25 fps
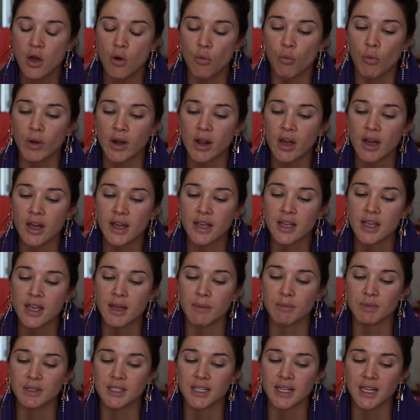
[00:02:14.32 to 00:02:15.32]
When I
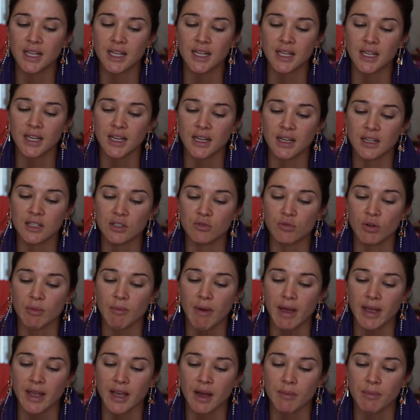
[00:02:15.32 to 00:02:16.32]
am sitting here doing
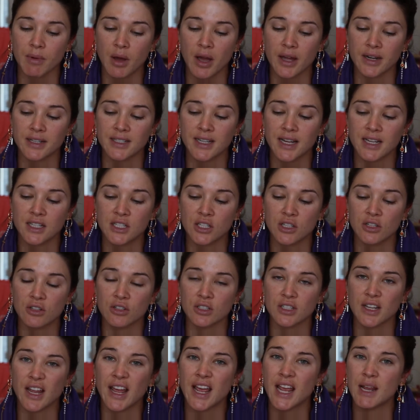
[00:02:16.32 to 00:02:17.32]
makeup, I tend to
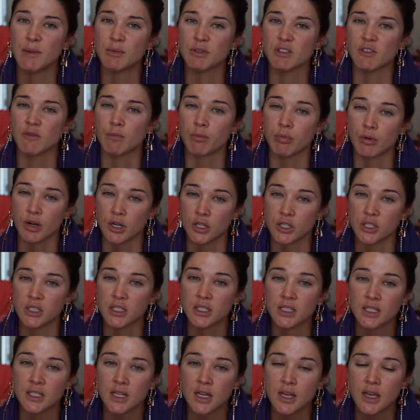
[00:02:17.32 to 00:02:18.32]
use heaps of
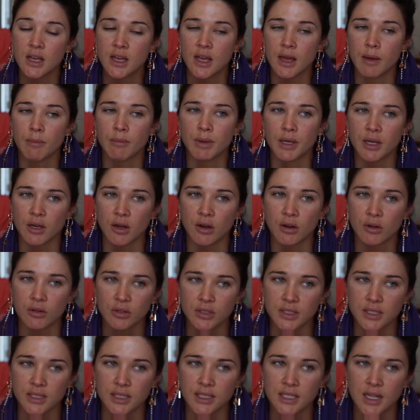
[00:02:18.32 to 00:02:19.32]
brushes
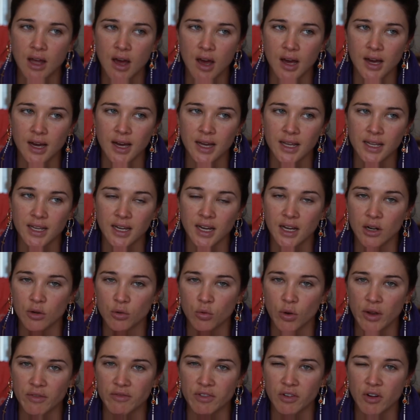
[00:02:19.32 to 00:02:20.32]
because I can't
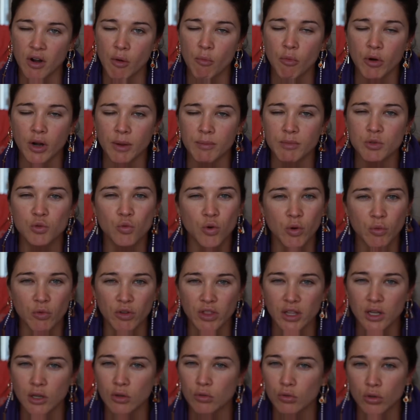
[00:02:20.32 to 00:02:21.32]
quite figure out what I'm doing
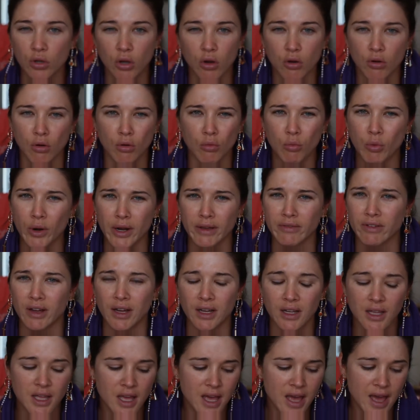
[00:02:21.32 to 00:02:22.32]
with a look or
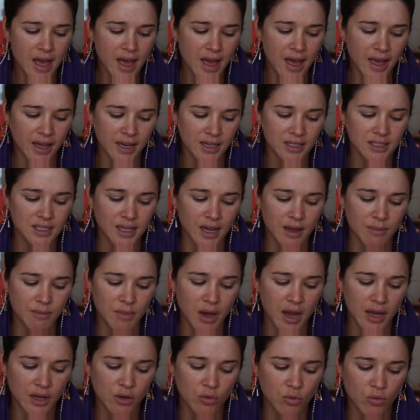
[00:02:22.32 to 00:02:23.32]
whatever. And
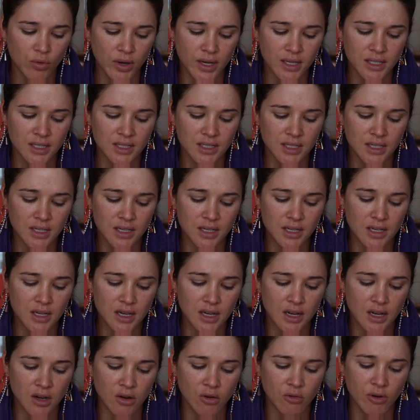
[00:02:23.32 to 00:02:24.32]
I always
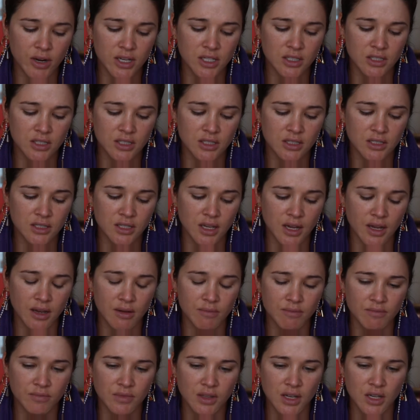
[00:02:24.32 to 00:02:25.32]
use
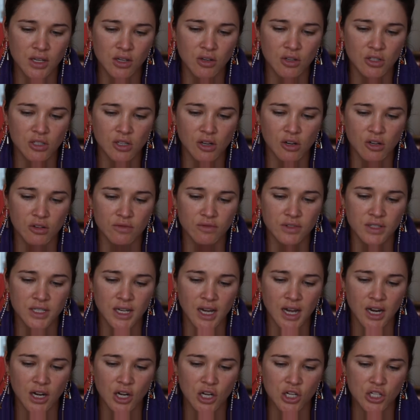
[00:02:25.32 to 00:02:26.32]
a lot of
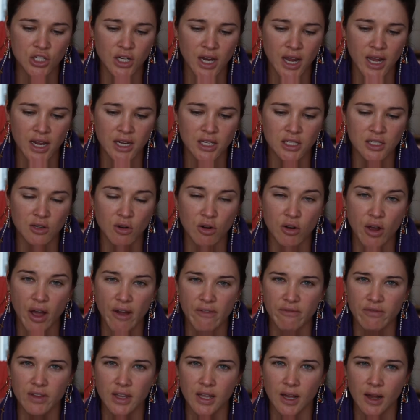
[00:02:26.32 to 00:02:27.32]
dark shades. So
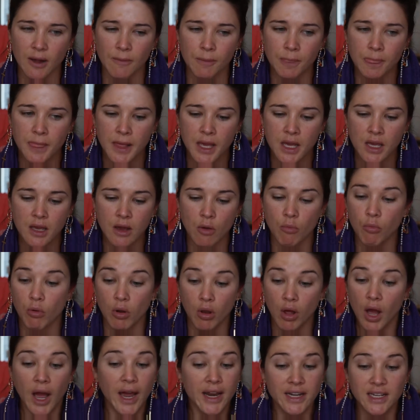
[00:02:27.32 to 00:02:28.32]
I figure,
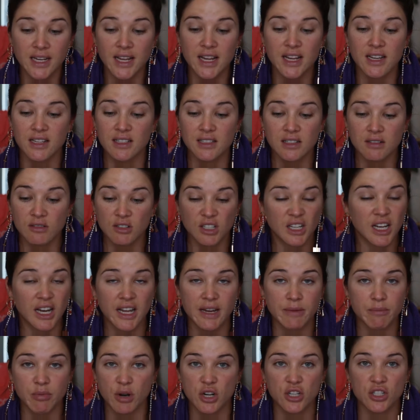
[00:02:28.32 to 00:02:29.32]
well, I need
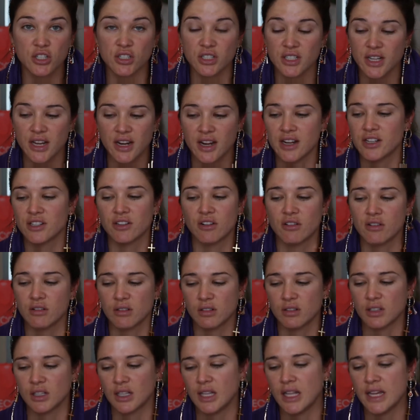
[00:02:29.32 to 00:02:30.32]
clean brushes and I
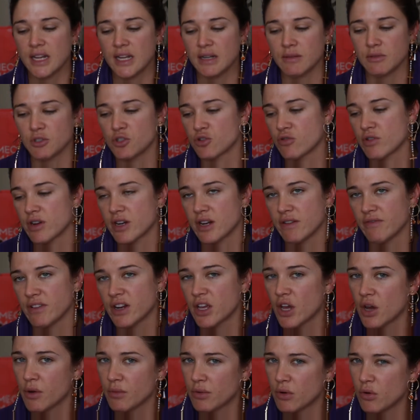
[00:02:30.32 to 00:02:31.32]
don't clean during a
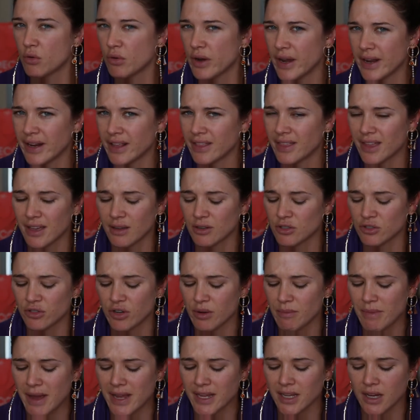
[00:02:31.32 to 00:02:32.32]
video or anything
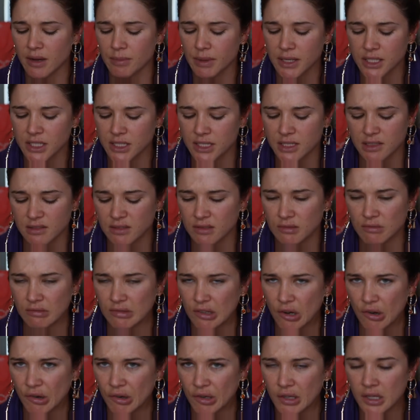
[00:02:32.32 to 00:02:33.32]
during makeup. Just
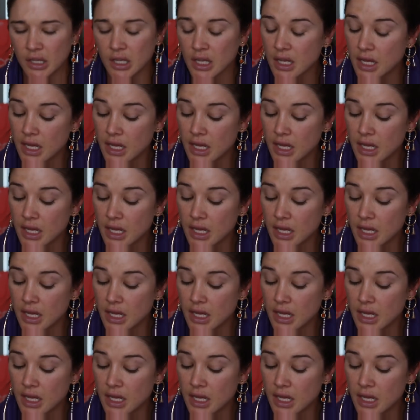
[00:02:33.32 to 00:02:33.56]
no.